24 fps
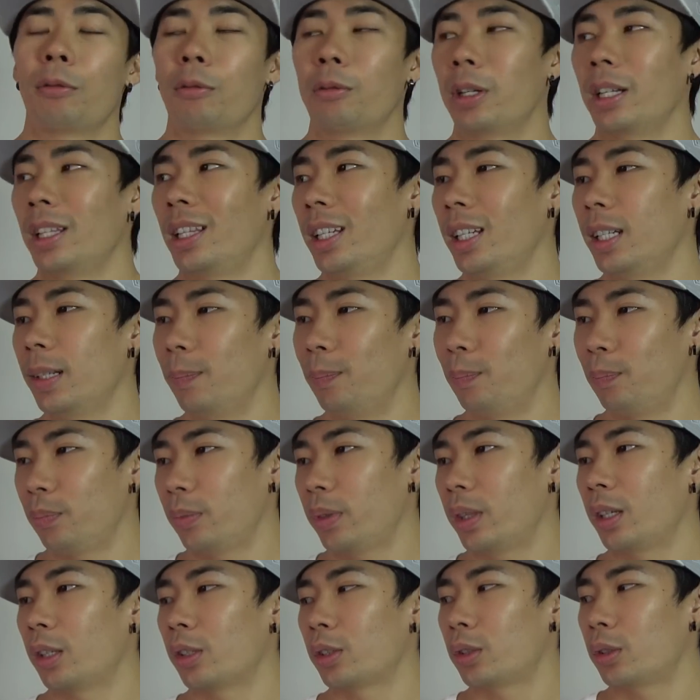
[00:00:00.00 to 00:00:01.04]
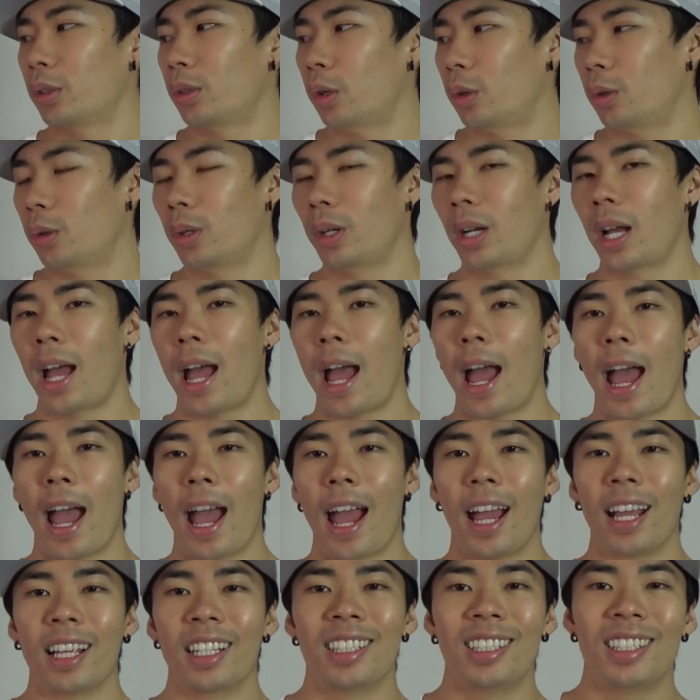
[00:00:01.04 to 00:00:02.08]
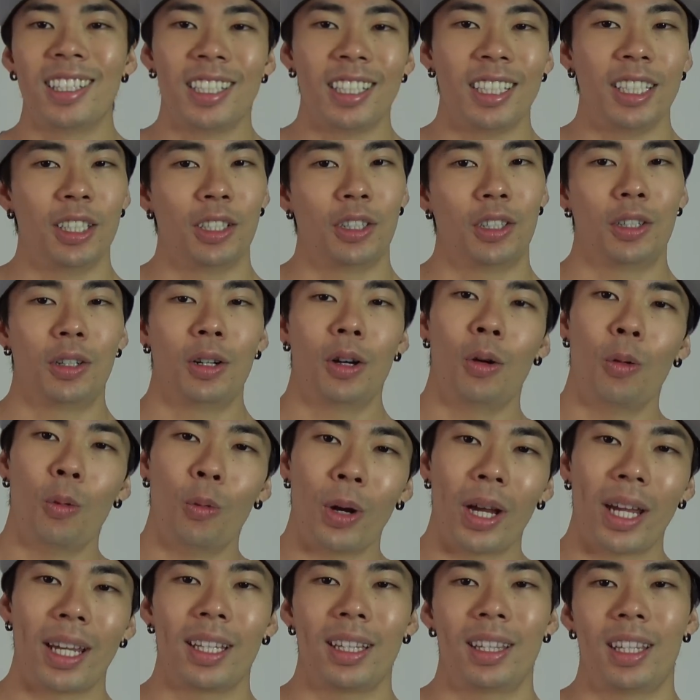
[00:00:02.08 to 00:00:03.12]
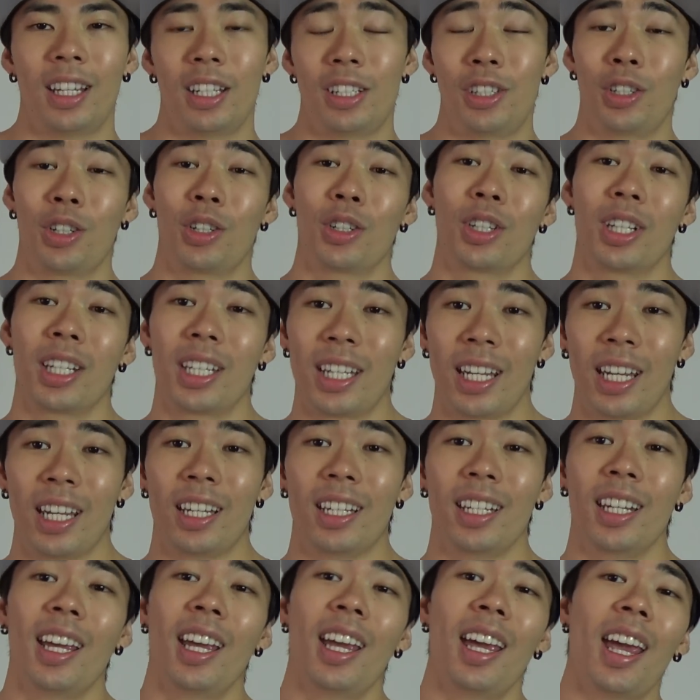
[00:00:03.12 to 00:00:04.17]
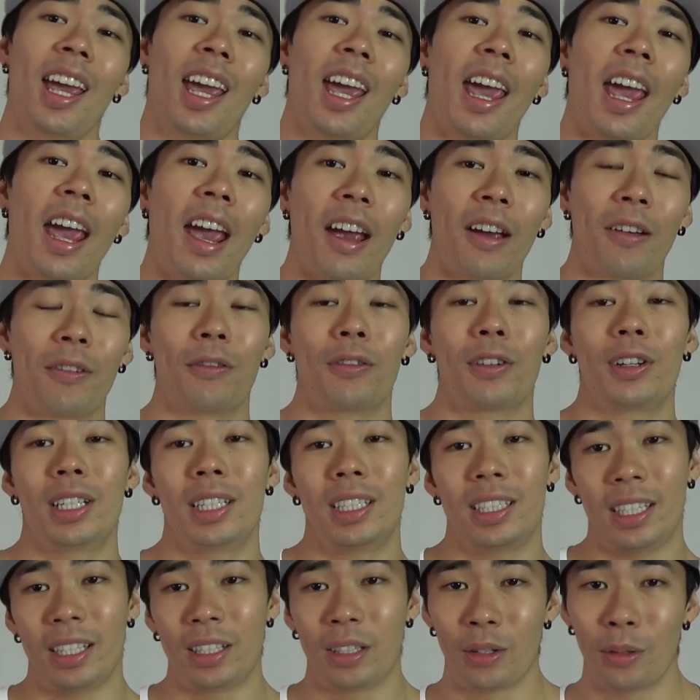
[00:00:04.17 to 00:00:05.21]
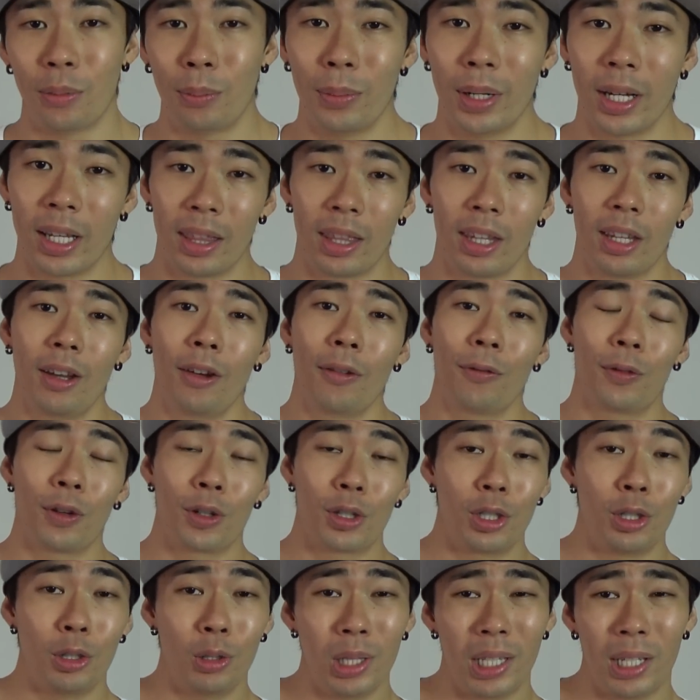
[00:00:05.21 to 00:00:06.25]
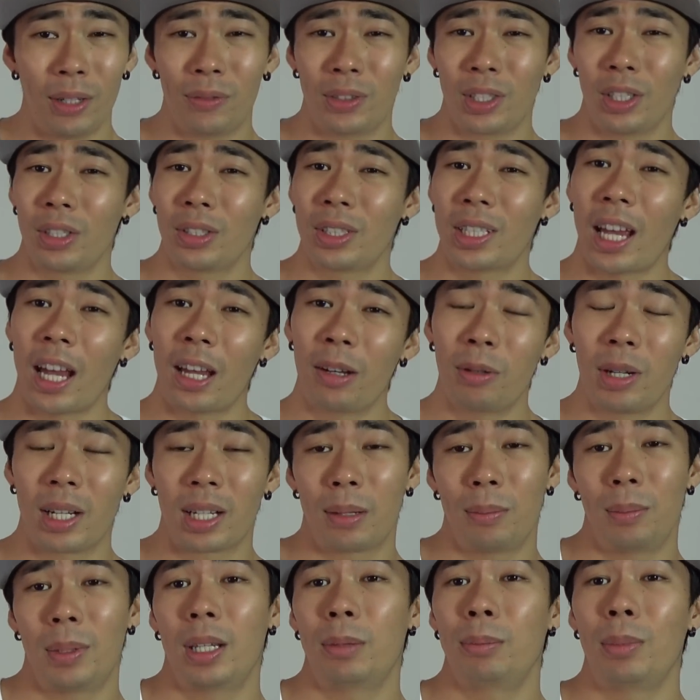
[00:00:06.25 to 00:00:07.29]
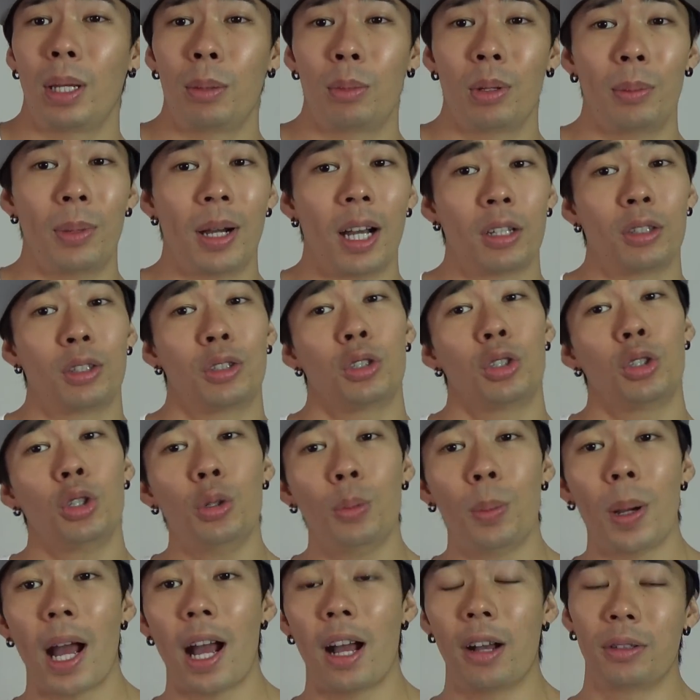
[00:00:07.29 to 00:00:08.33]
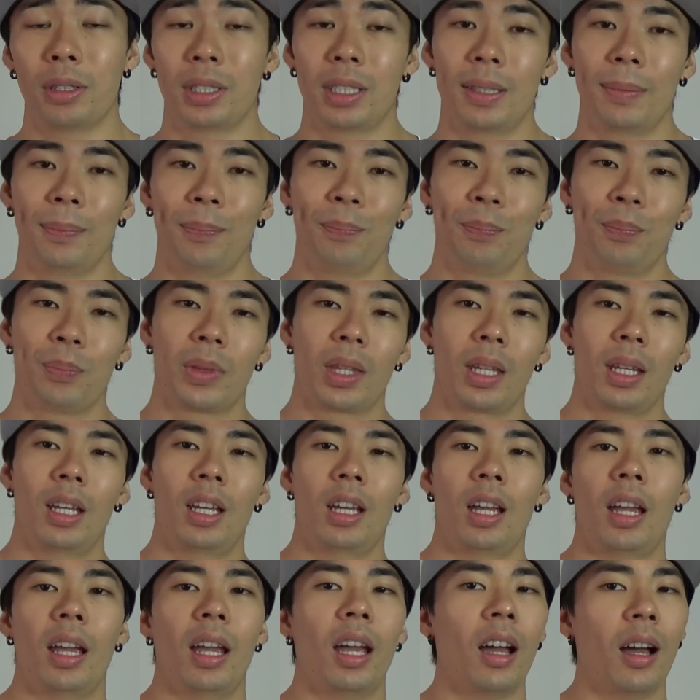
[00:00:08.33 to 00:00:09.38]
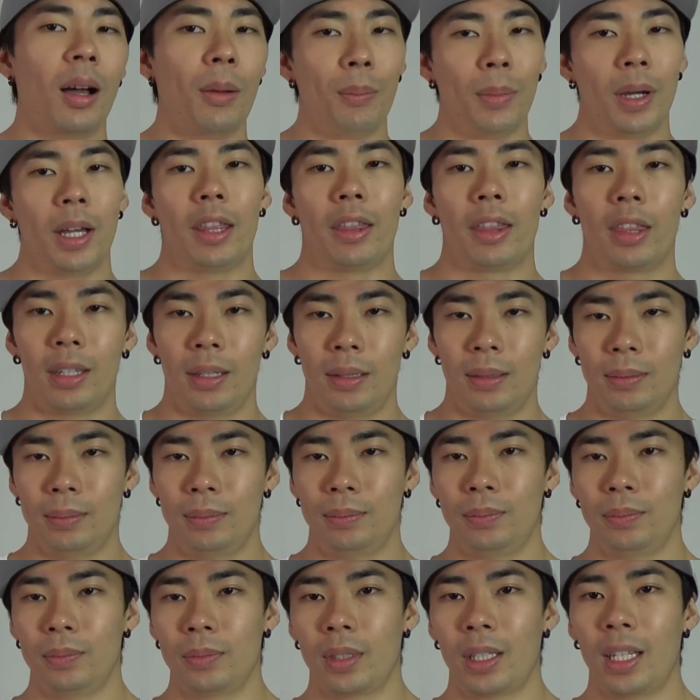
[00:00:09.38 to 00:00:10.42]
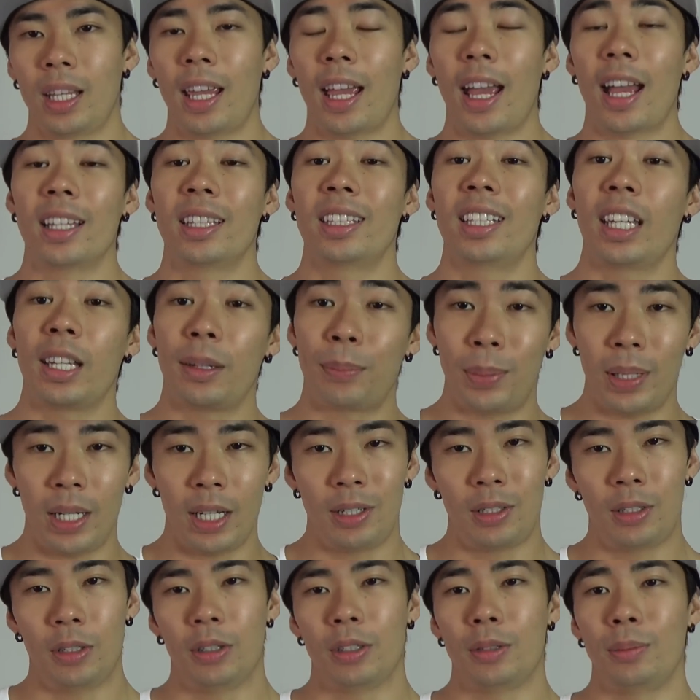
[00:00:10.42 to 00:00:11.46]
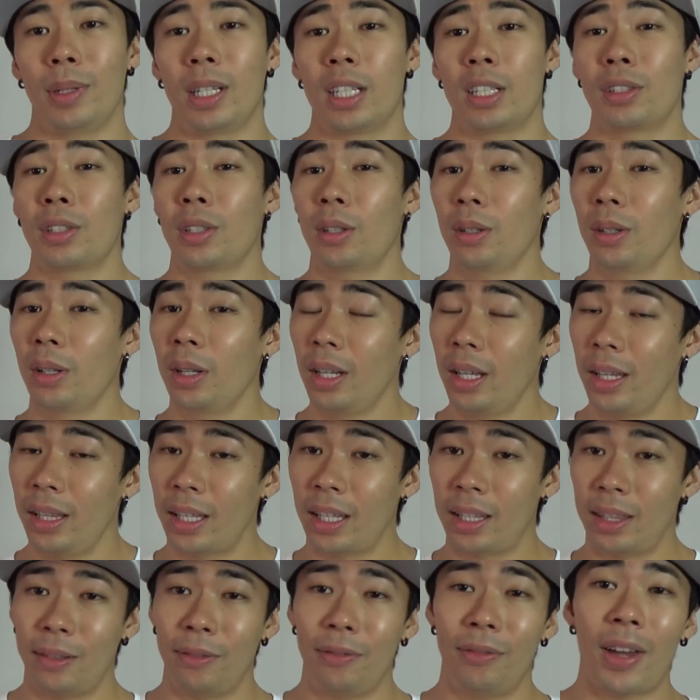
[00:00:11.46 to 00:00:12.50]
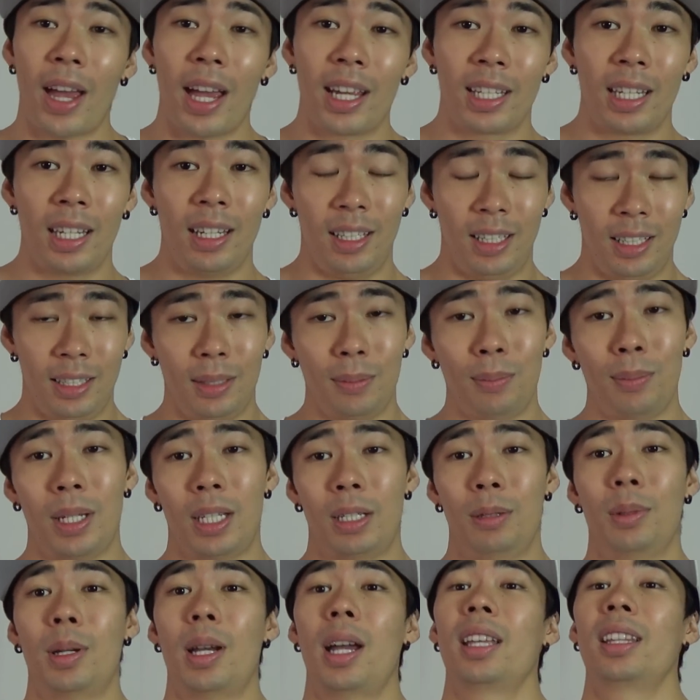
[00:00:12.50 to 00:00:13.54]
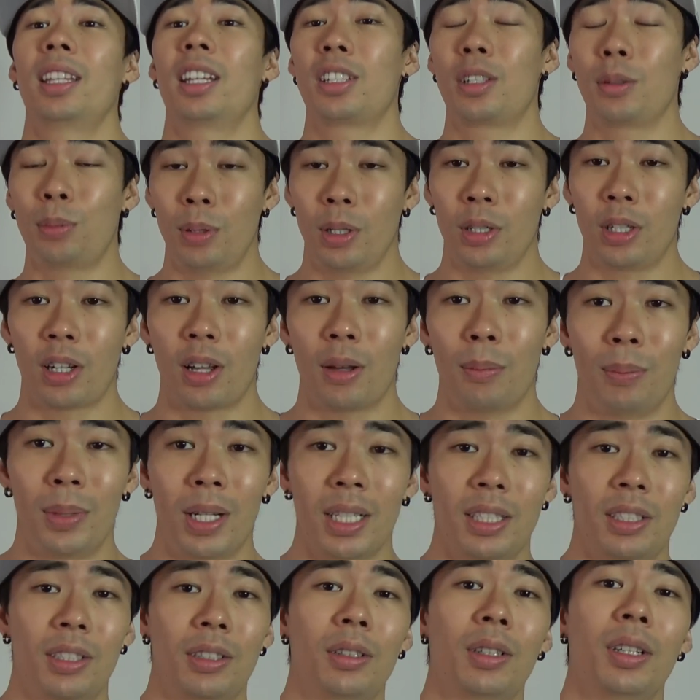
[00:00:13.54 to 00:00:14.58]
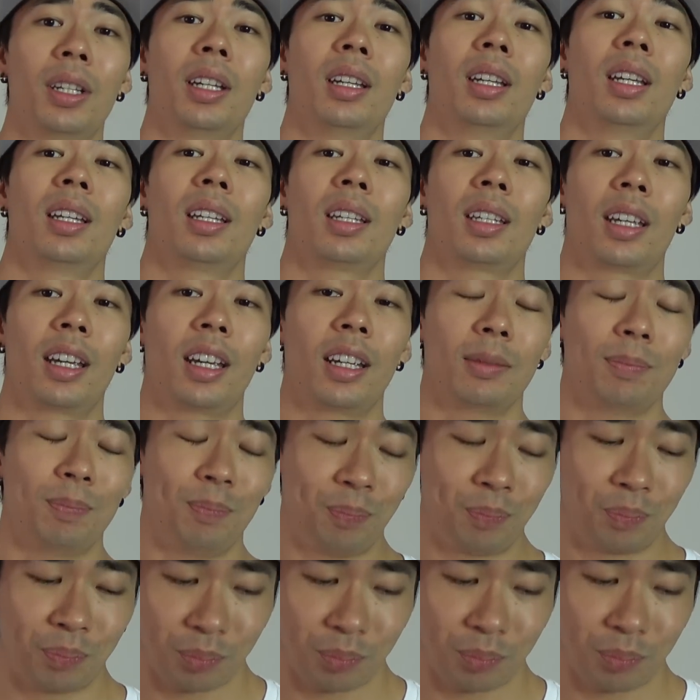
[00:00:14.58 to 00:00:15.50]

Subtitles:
Really, there's no ideal weight that you're going to gain every single month. For new lifters, I'd recommend maybe about 2 pounds a month. And take pictures. Make sure that the fat gain is a minimal and that you're putting on muscle. Okay?